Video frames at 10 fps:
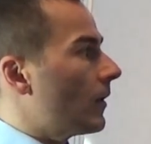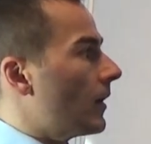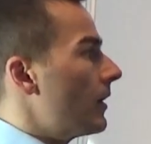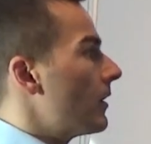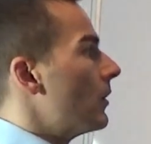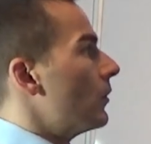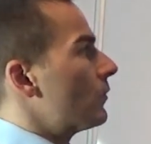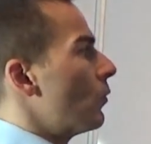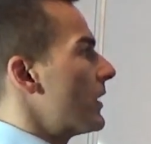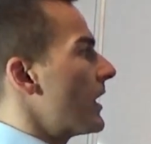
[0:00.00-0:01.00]
Yeah?
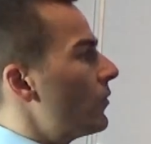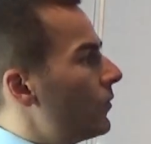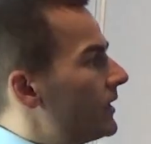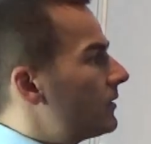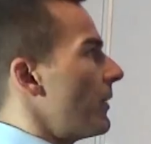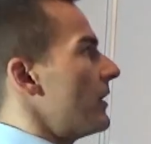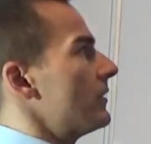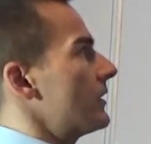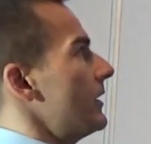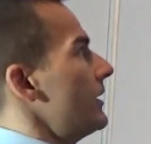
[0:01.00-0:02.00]
So we can read
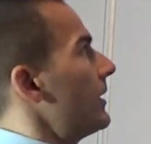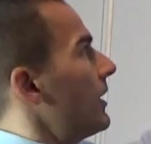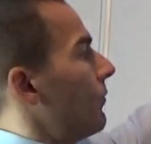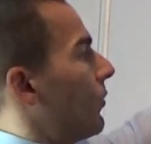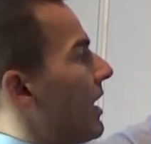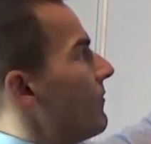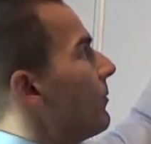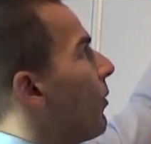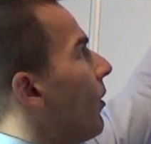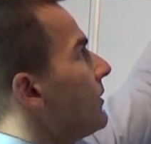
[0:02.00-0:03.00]
basically for every
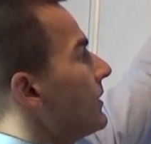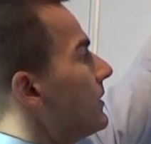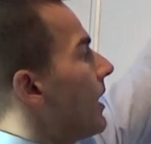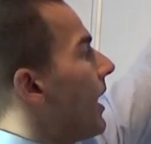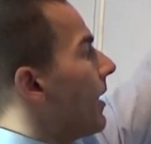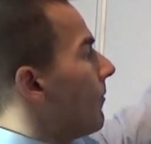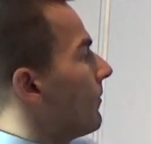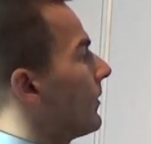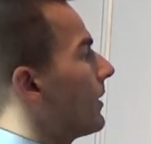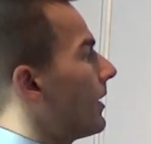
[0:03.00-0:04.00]
point in time,